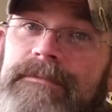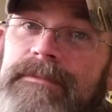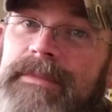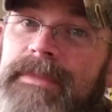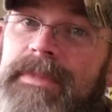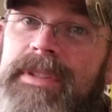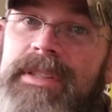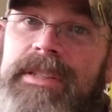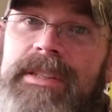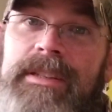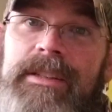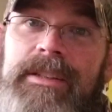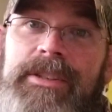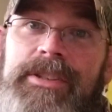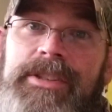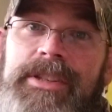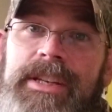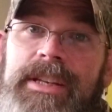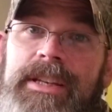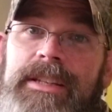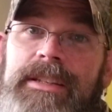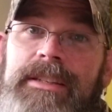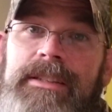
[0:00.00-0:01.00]
it's in the
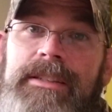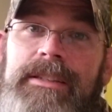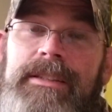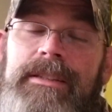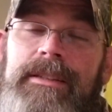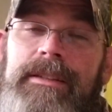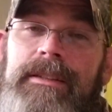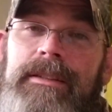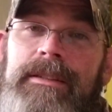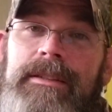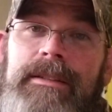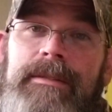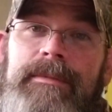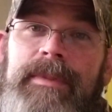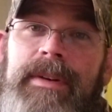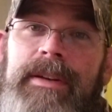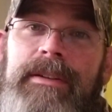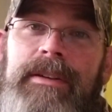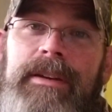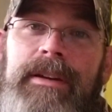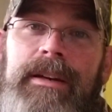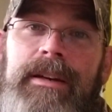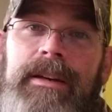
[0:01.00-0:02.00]
genes. It's in my
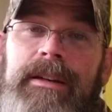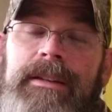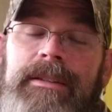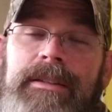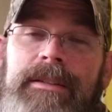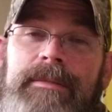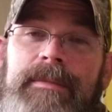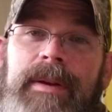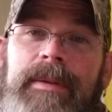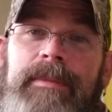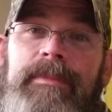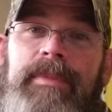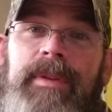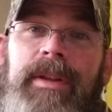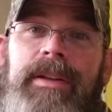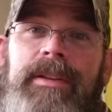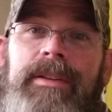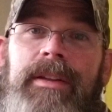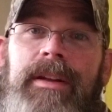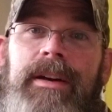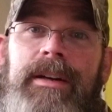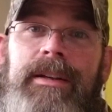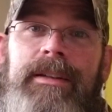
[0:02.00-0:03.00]

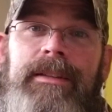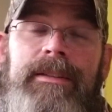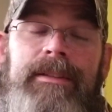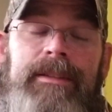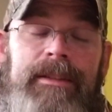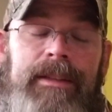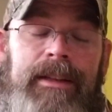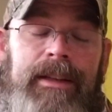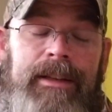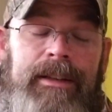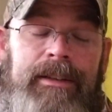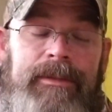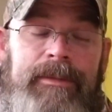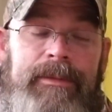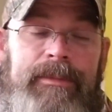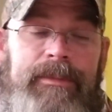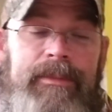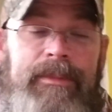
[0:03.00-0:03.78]
bloodline, you know.